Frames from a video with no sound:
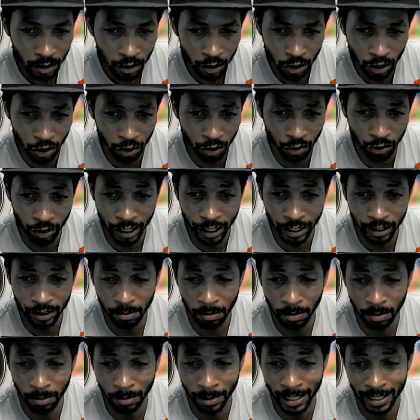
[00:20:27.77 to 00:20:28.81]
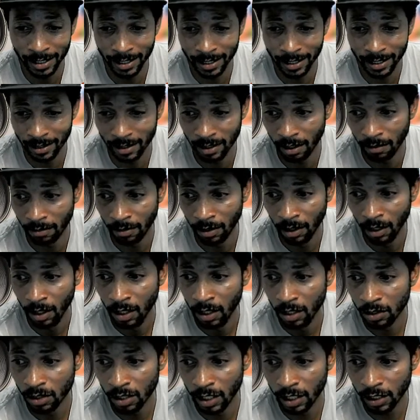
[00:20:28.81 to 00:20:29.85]
to create some amazing stuff.
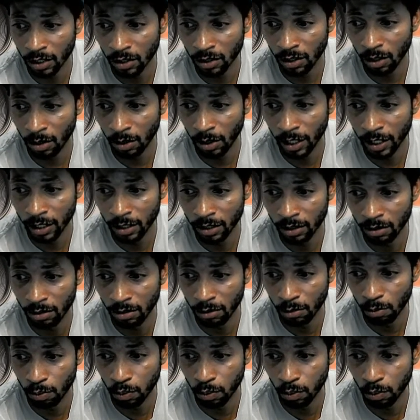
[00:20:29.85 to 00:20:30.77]
So let's go into